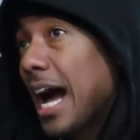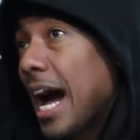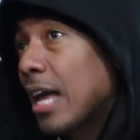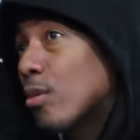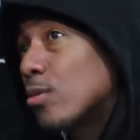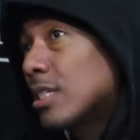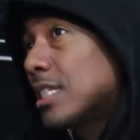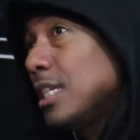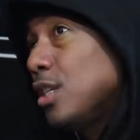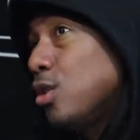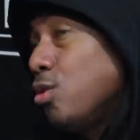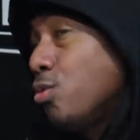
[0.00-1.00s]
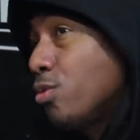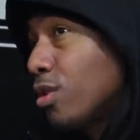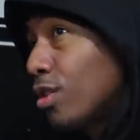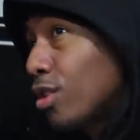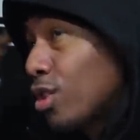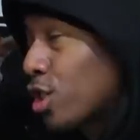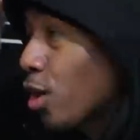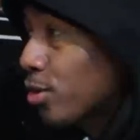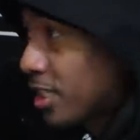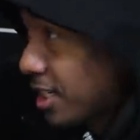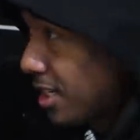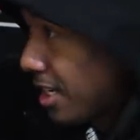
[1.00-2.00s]
I don't see you
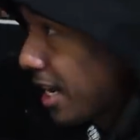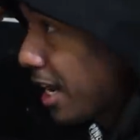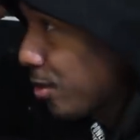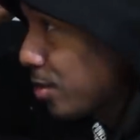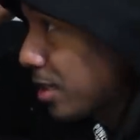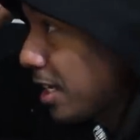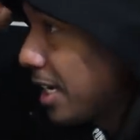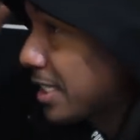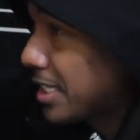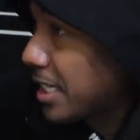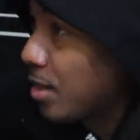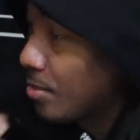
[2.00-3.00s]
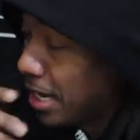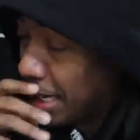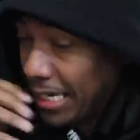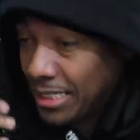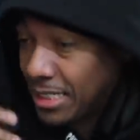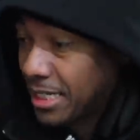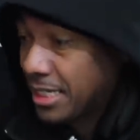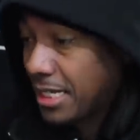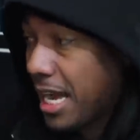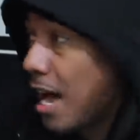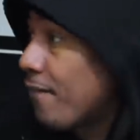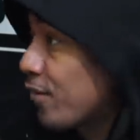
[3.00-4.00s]
searching. I don't mm-hmm. see. It seems like it's just
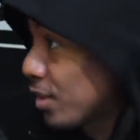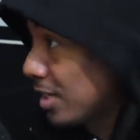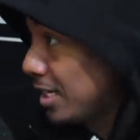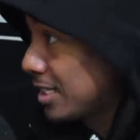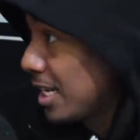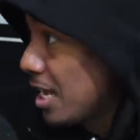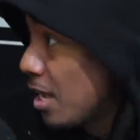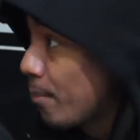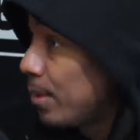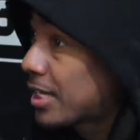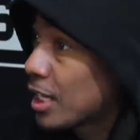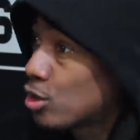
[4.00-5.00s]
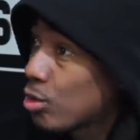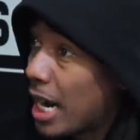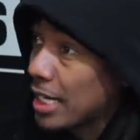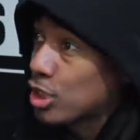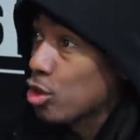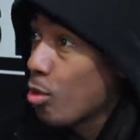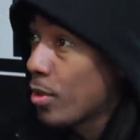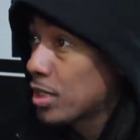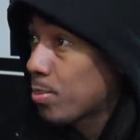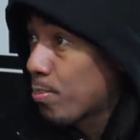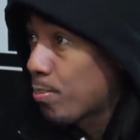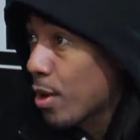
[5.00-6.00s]
effortless yeah. because you got so much
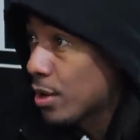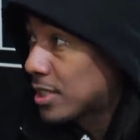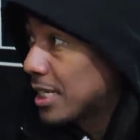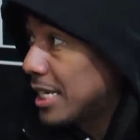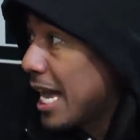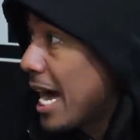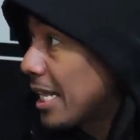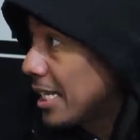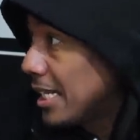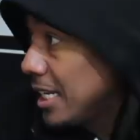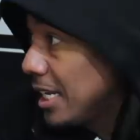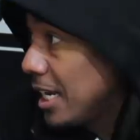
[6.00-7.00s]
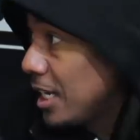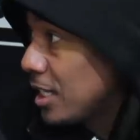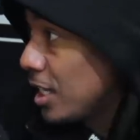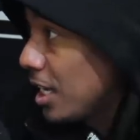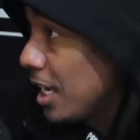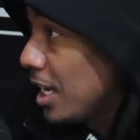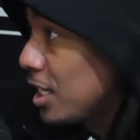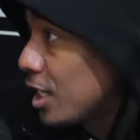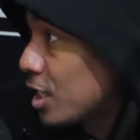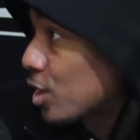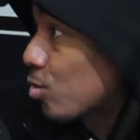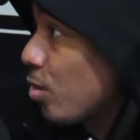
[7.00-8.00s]
personality in your, in your
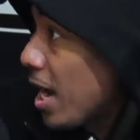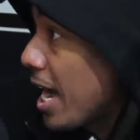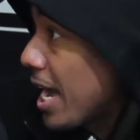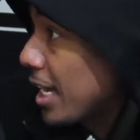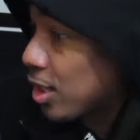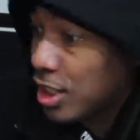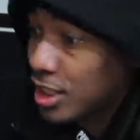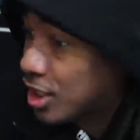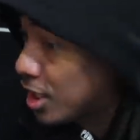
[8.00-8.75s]
swag. You yeah.